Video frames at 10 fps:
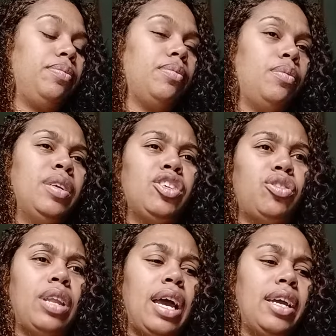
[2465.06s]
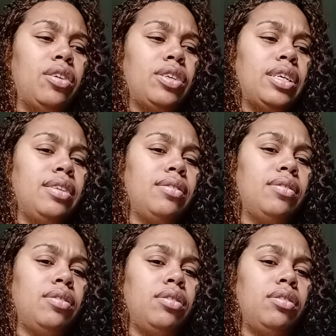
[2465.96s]
What is July energy?
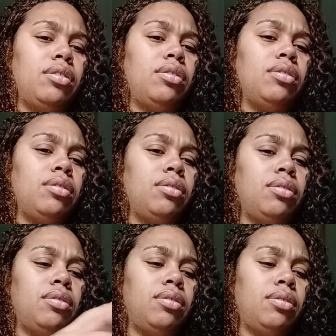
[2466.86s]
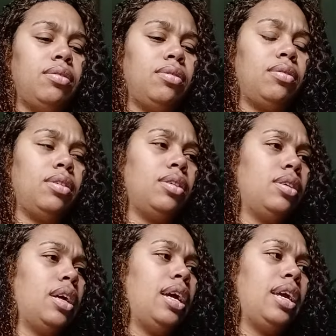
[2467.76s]

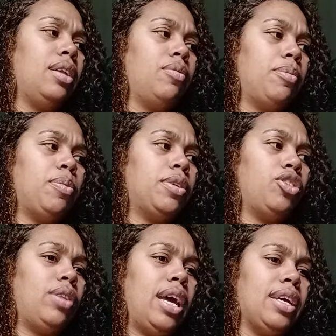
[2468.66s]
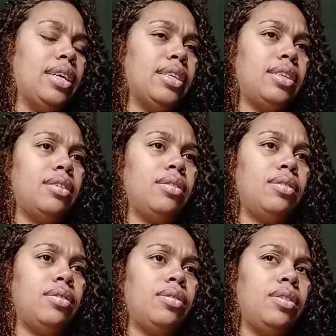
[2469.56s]
I can't even remember what July is.
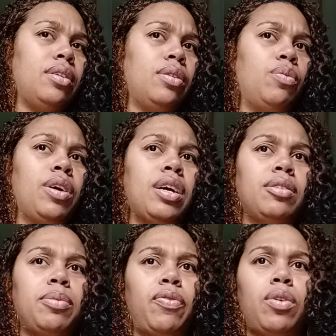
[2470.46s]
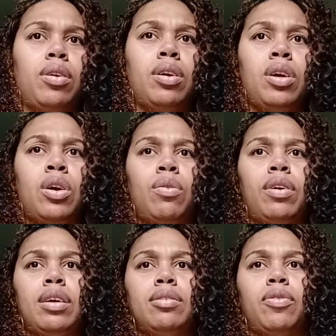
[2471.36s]
comes, before,
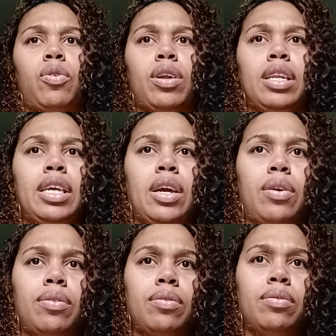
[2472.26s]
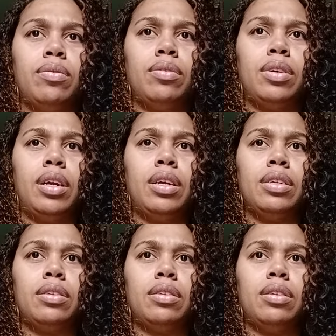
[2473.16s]
comes before Leo.
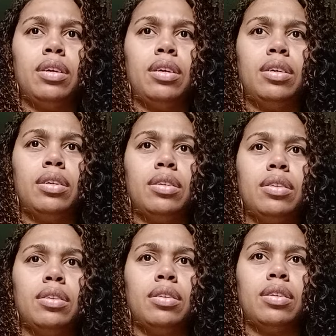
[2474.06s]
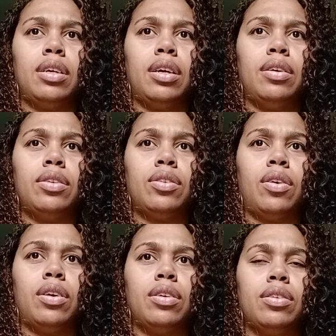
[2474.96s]
Aries, Aries, let's say Aries,
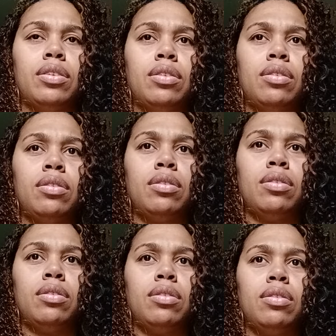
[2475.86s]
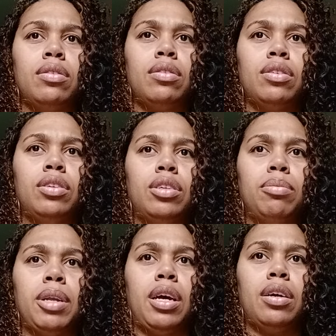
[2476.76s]
Taurus,
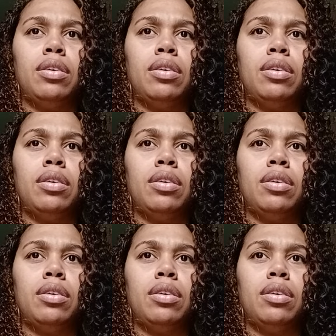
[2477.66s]
Gemini.